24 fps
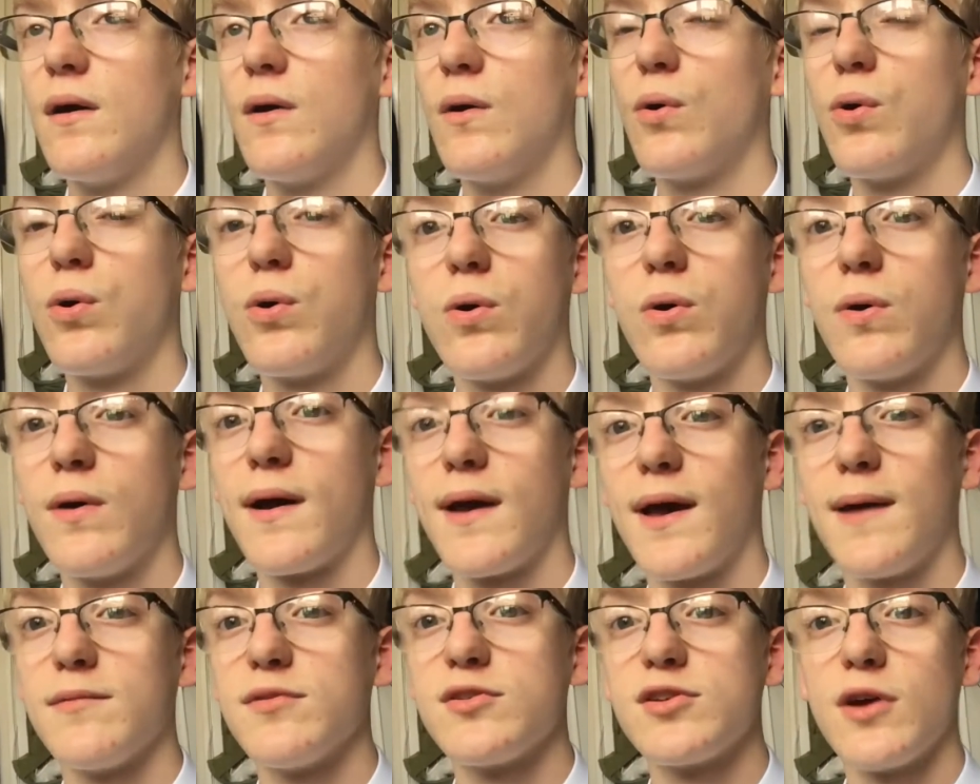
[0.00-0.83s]
Whew,
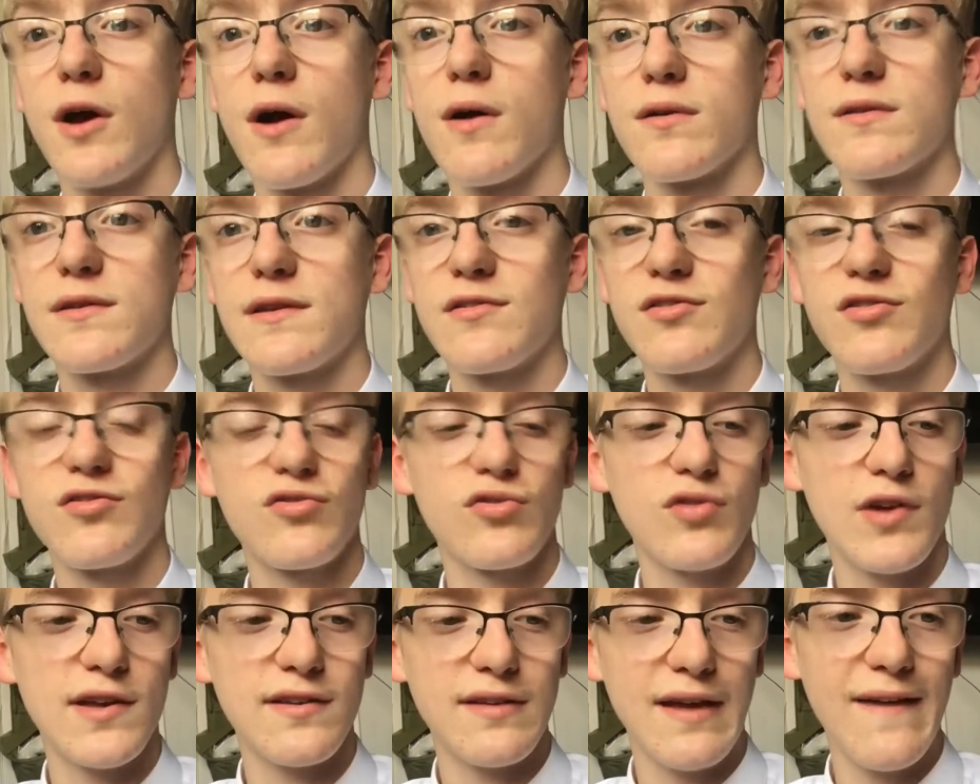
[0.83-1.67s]
I'm shocked. It's just
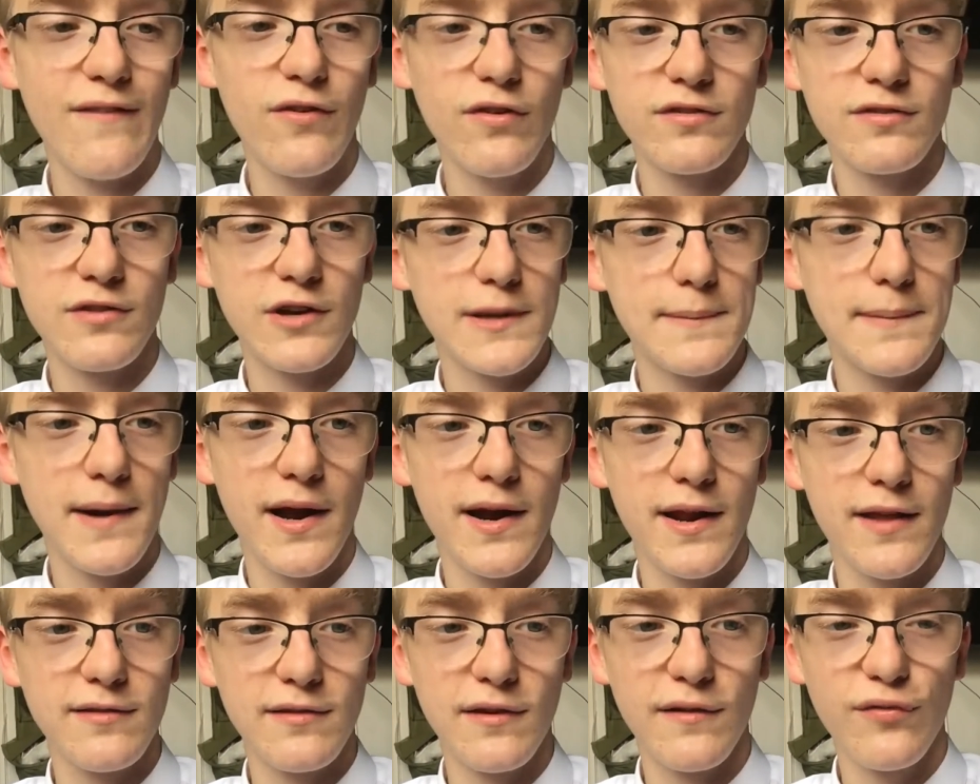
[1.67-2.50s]
crazy. Everyone's talking
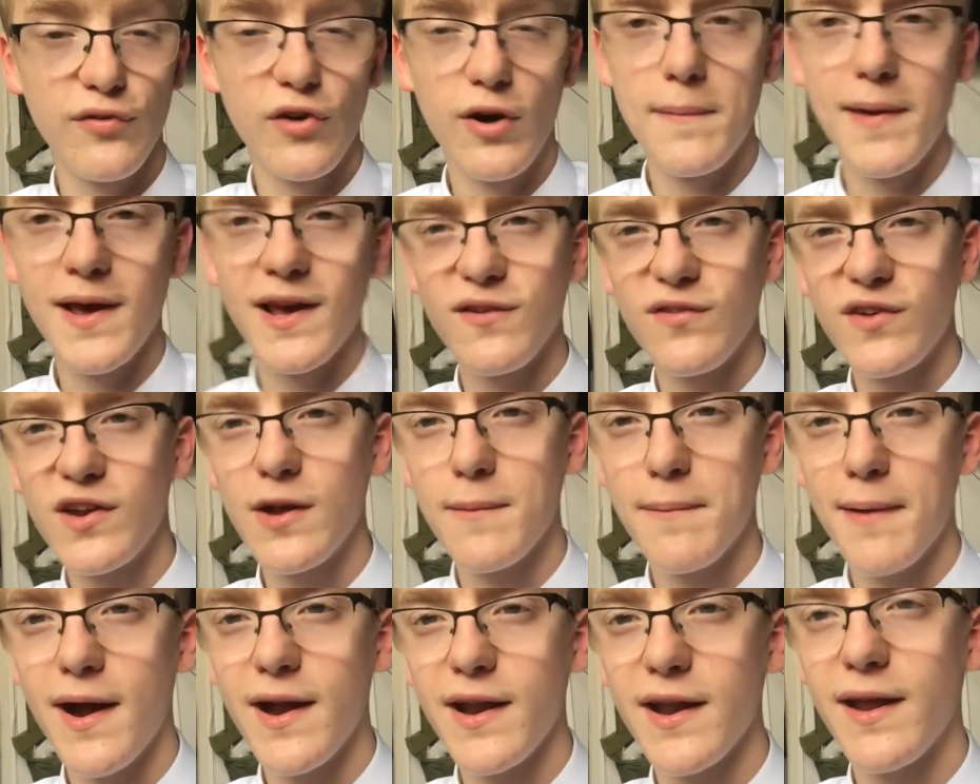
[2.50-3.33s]
about it, so I thought I'd make a video
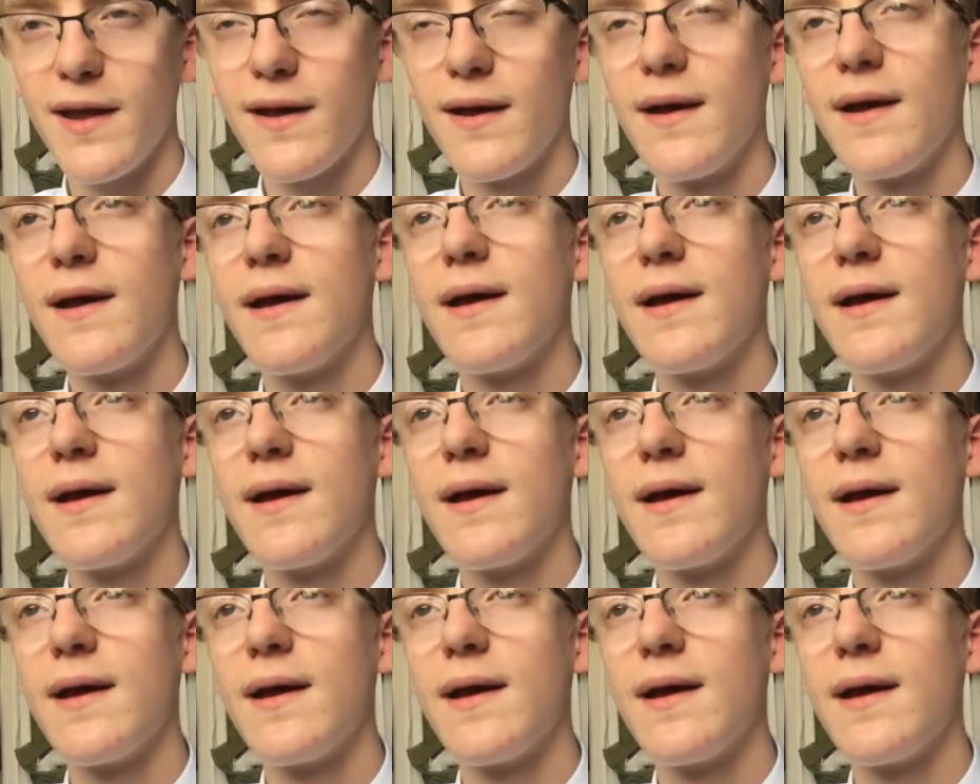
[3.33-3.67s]
about it.